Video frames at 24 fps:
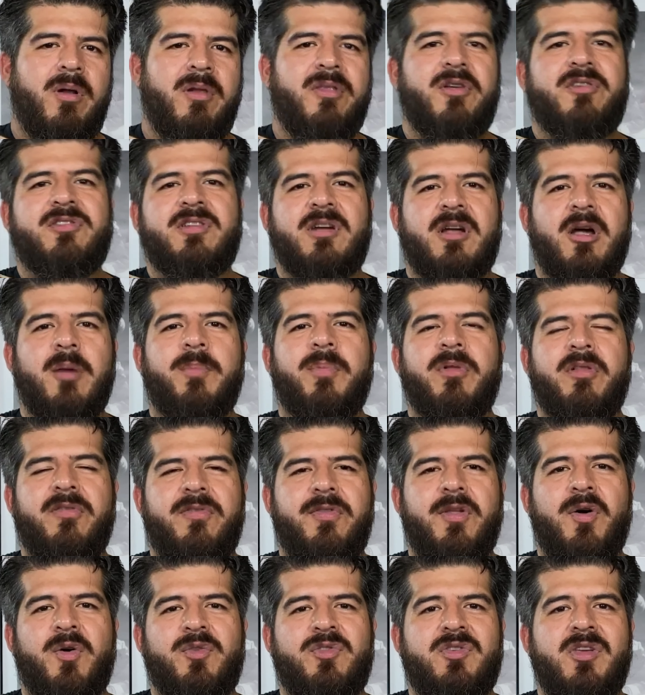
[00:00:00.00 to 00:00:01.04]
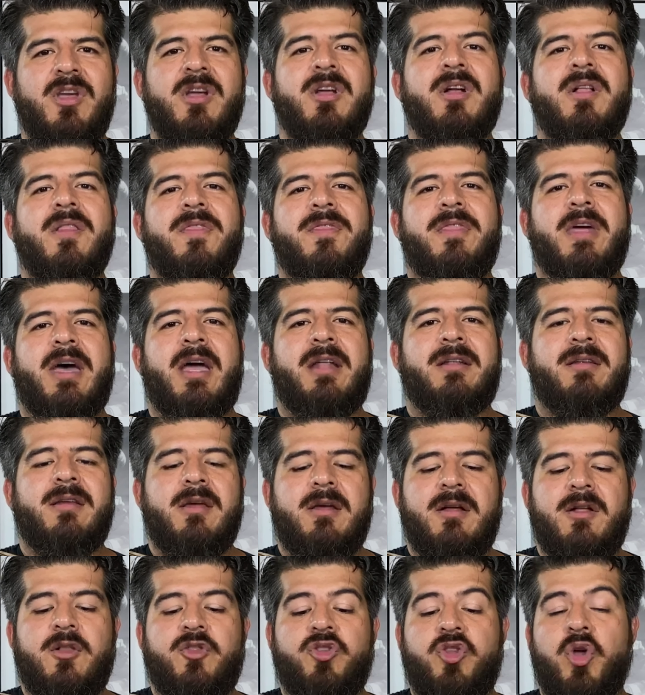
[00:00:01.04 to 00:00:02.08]
There's a couple of notes that
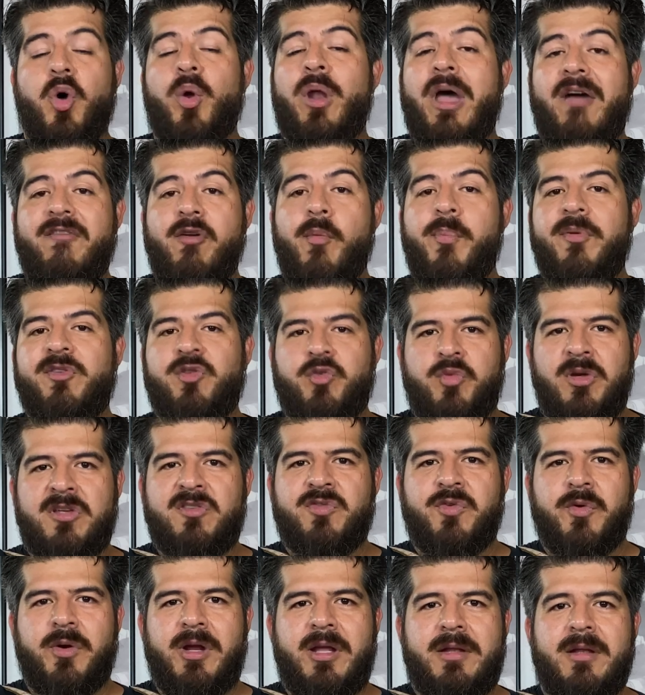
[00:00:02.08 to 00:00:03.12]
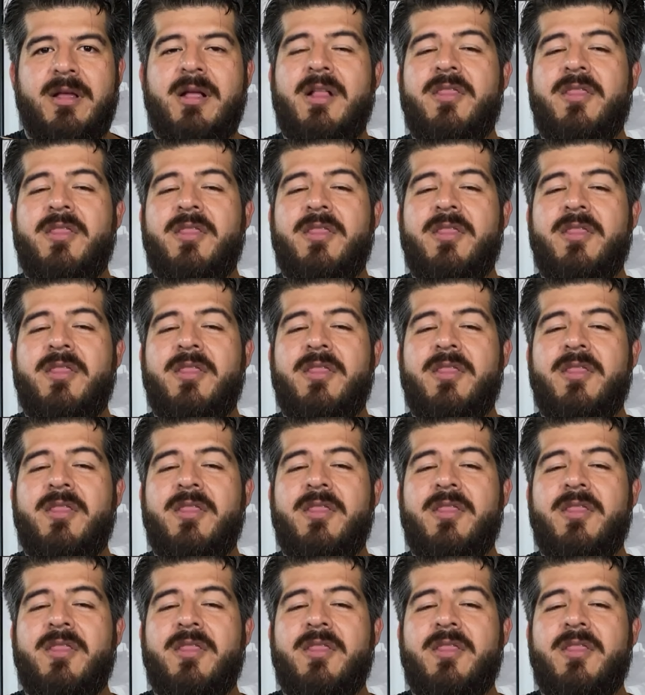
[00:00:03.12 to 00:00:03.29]
don't have open strings for it.